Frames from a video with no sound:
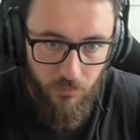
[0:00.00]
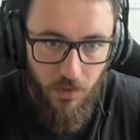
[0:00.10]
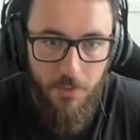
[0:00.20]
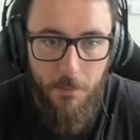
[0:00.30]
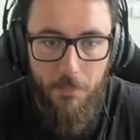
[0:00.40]

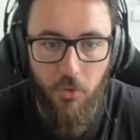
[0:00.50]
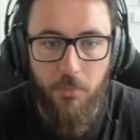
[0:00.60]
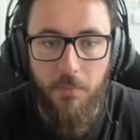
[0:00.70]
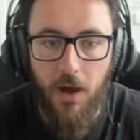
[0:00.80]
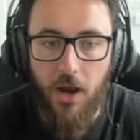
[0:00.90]
Then
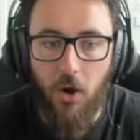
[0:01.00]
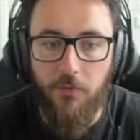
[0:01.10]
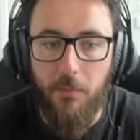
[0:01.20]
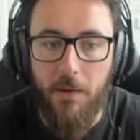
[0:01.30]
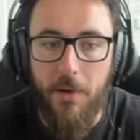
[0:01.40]
boom, I
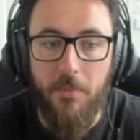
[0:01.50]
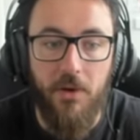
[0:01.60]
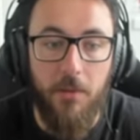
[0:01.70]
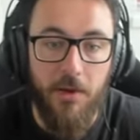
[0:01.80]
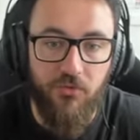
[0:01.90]
hover my
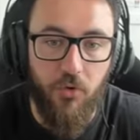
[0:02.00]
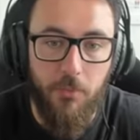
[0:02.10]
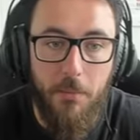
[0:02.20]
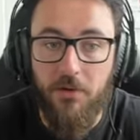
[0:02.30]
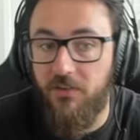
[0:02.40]
member, uh, my strong
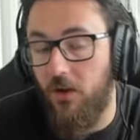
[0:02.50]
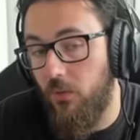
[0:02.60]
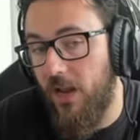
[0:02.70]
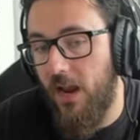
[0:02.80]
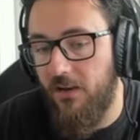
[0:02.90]
member, because I know
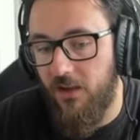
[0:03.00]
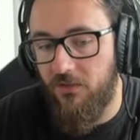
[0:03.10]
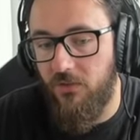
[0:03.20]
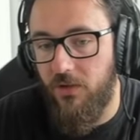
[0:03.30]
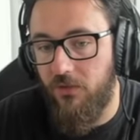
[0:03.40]
Kayn is
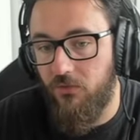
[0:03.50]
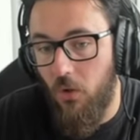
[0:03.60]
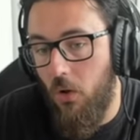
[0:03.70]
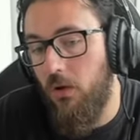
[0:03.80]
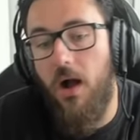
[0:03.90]
actually
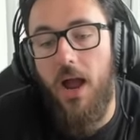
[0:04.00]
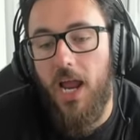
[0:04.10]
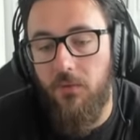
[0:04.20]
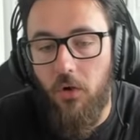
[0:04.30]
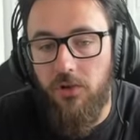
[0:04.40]
strong. I
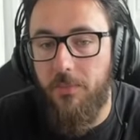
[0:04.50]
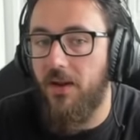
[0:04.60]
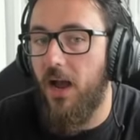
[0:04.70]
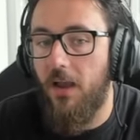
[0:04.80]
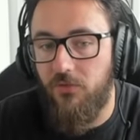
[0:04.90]
have ultimate,
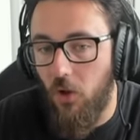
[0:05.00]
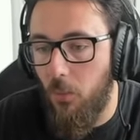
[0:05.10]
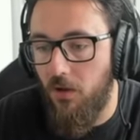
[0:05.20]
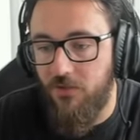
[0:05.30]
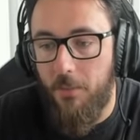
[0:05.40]
I have
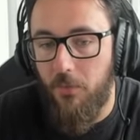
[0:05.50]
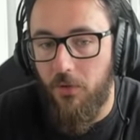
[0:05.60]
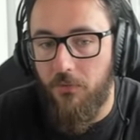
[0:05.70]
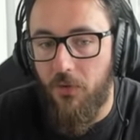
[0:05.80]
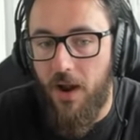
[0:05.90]
stopwatch, I'm not
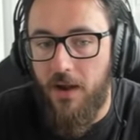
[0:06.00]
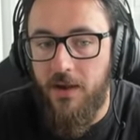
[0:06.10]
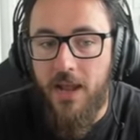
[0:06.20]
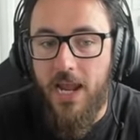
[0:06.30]
afraid.